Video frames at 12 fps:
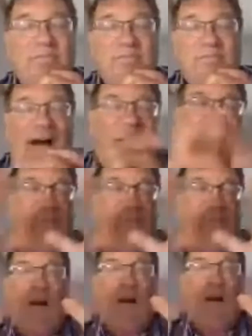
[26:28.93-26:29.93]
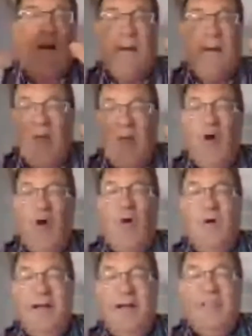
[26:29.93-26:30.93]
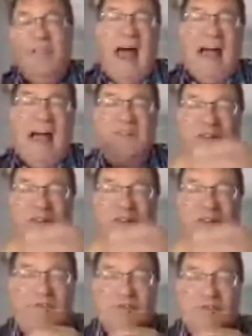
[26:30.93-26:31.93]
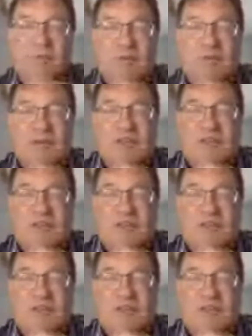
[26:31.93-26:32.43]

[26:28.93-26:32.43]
how far below the national average would you describe